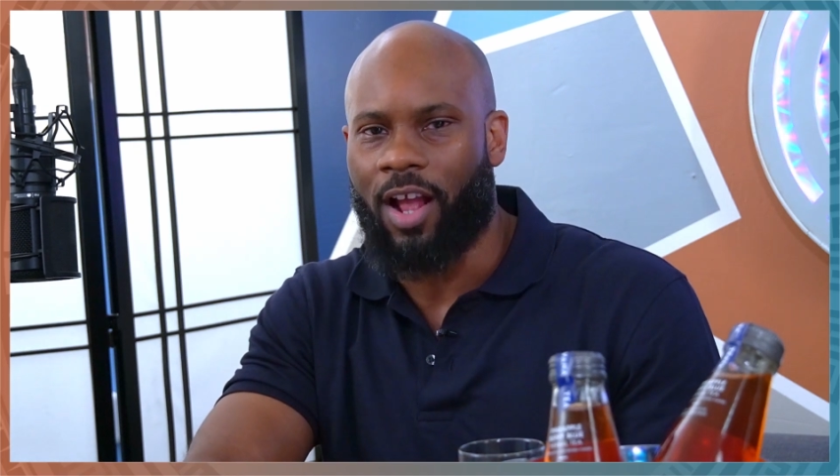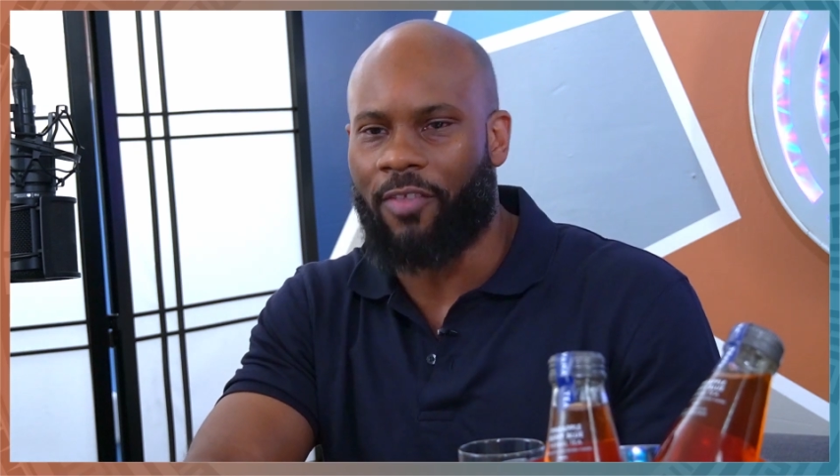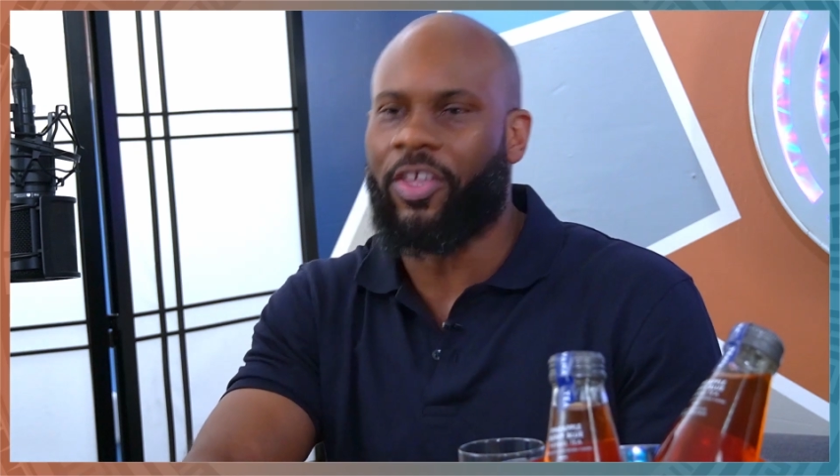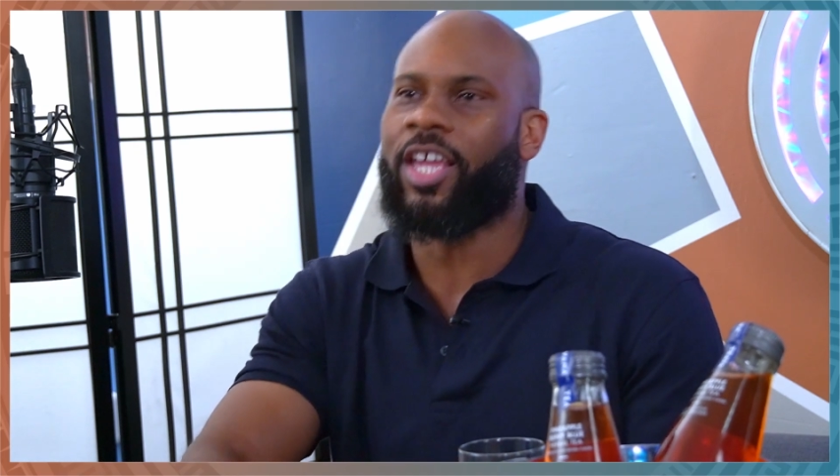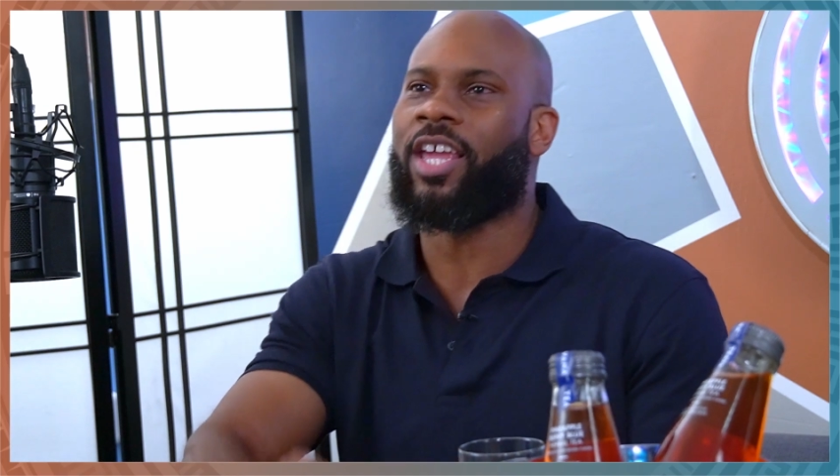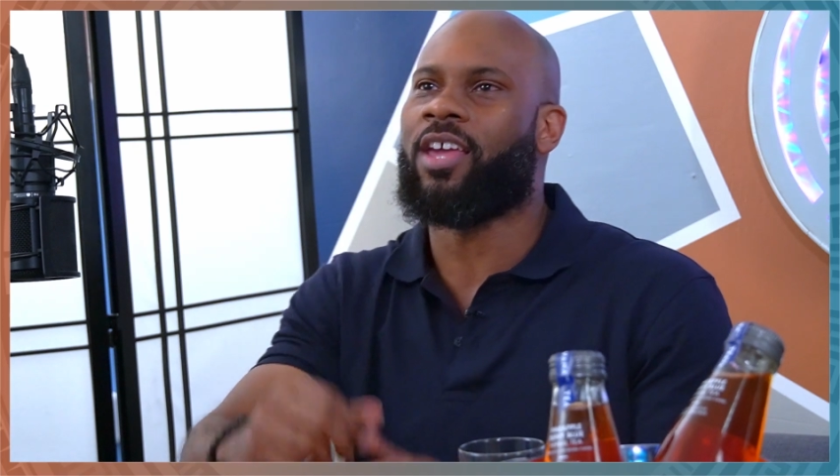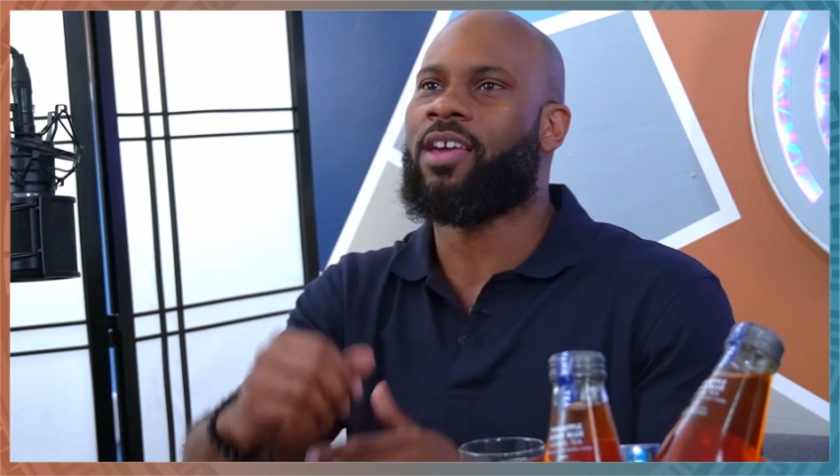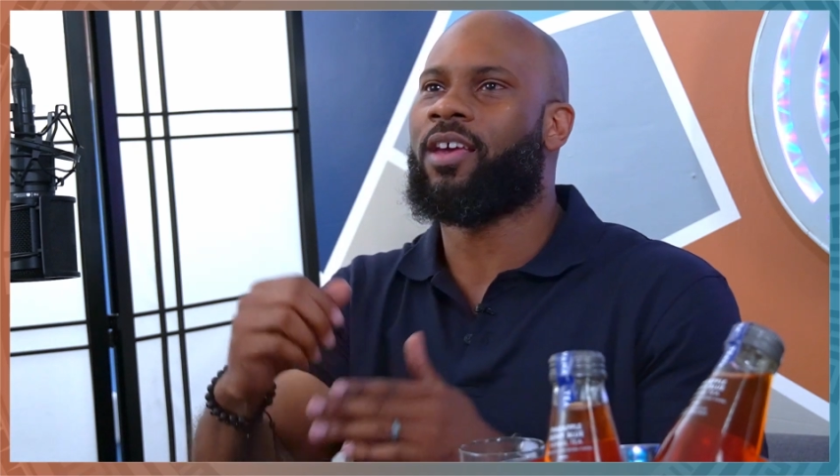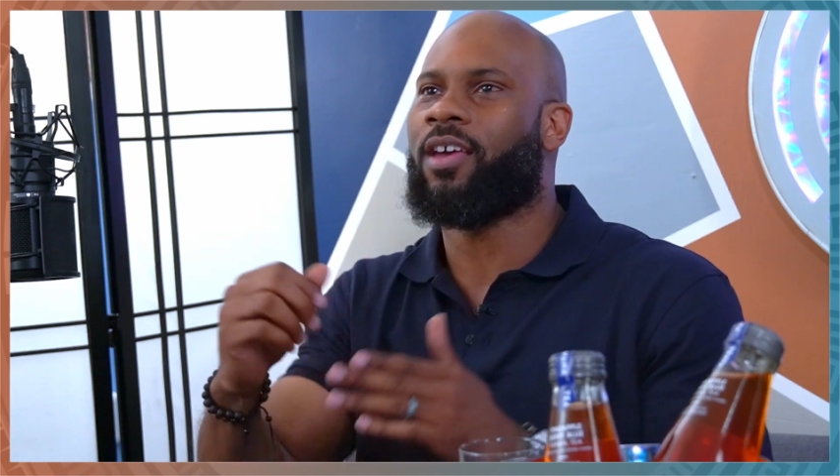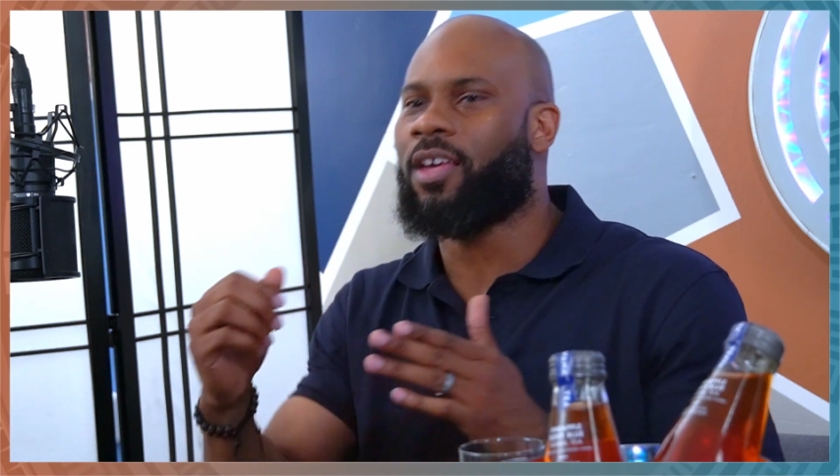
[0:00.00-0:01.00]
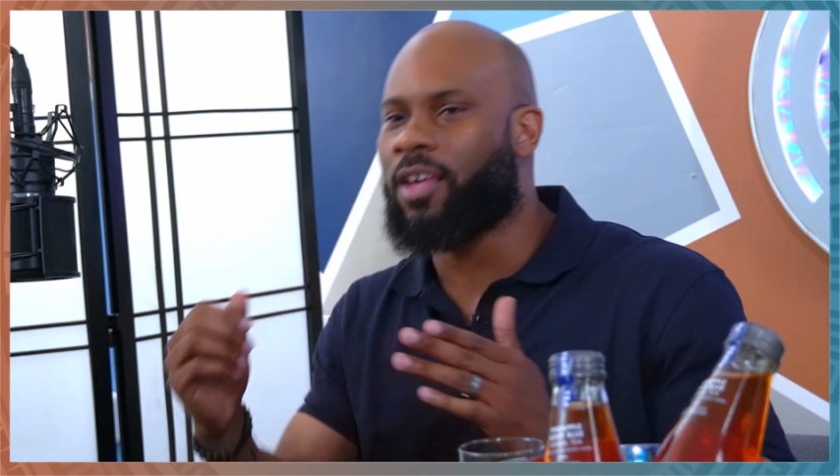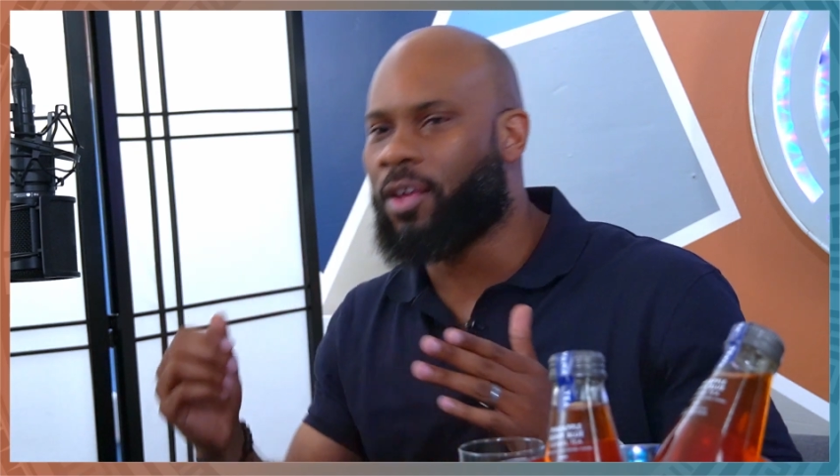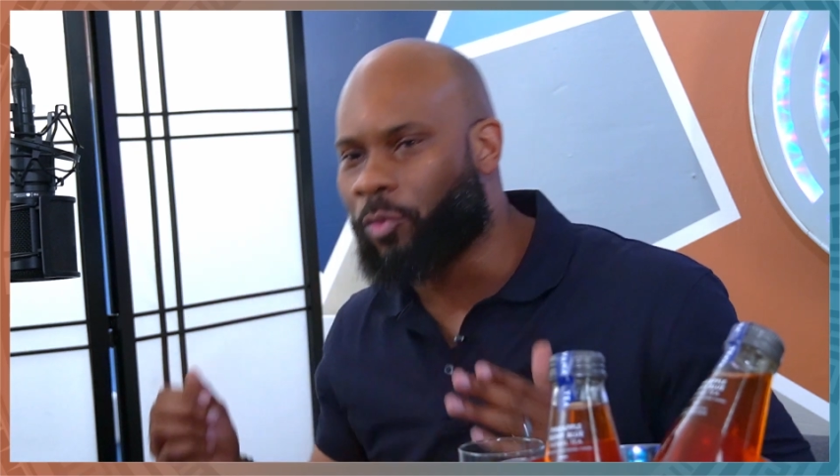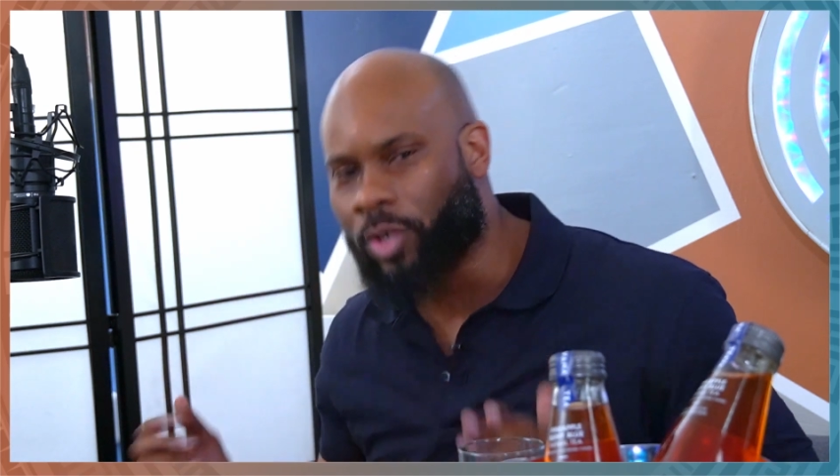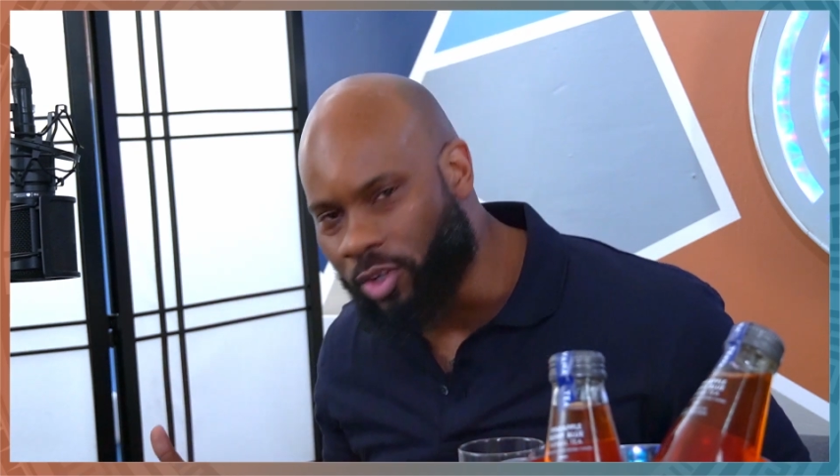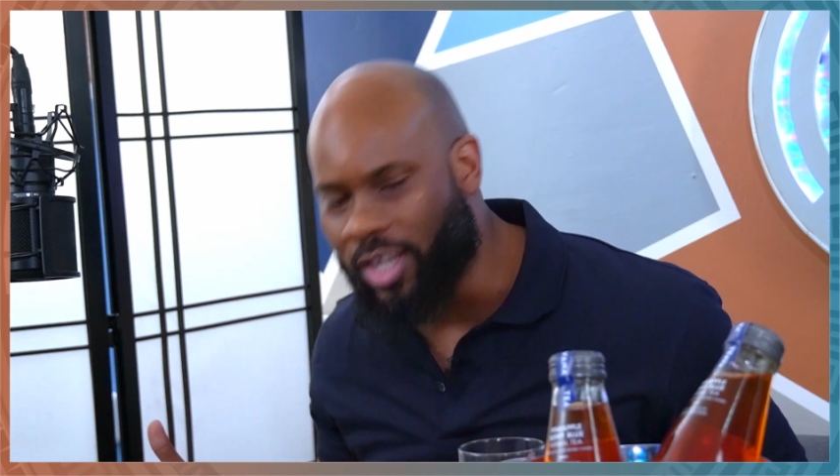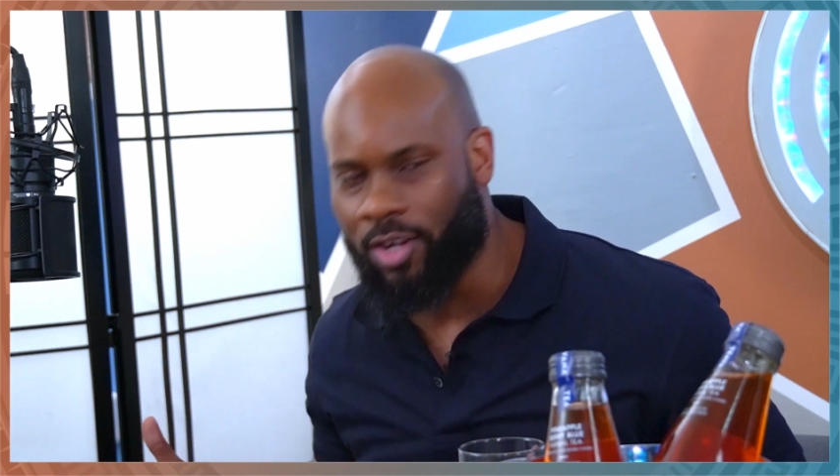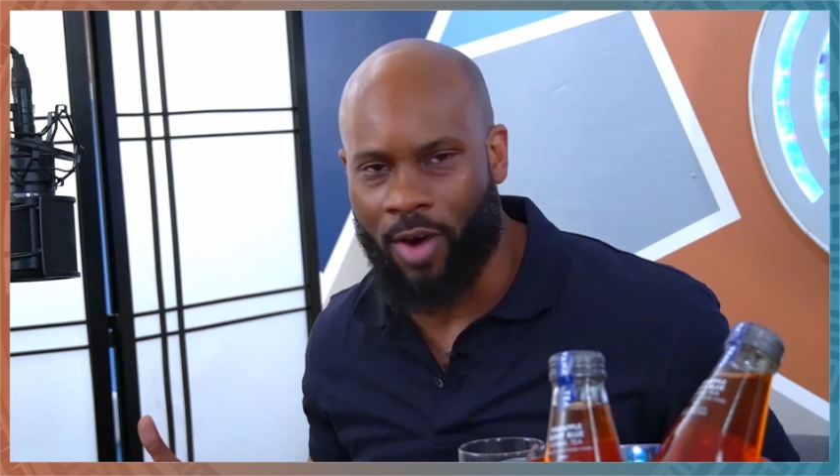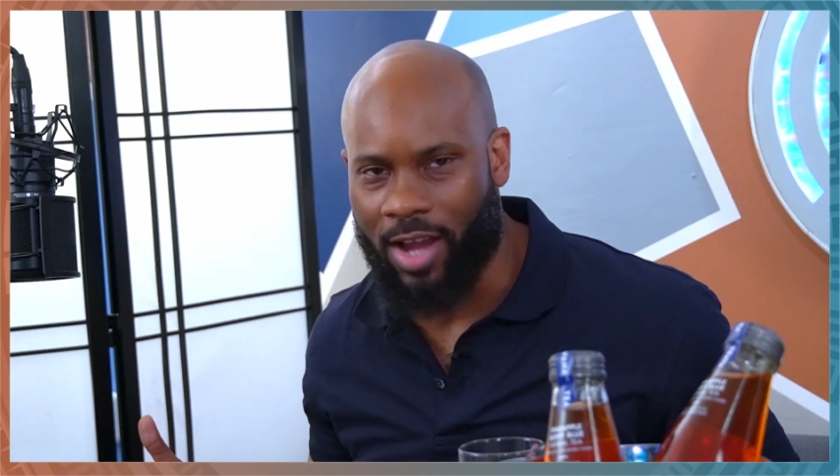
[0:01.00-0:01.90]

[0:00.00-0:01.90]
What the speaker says: And then when you get no